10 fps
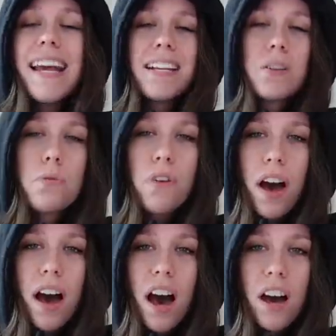has over
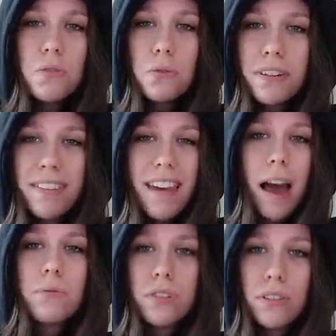
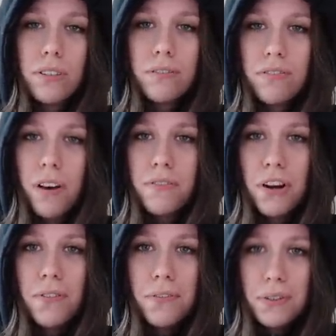100,000
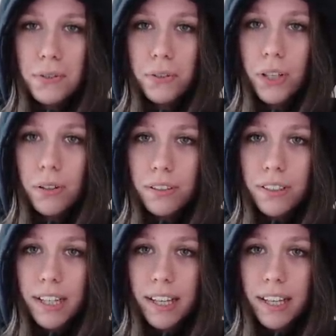five-star reviews on Google.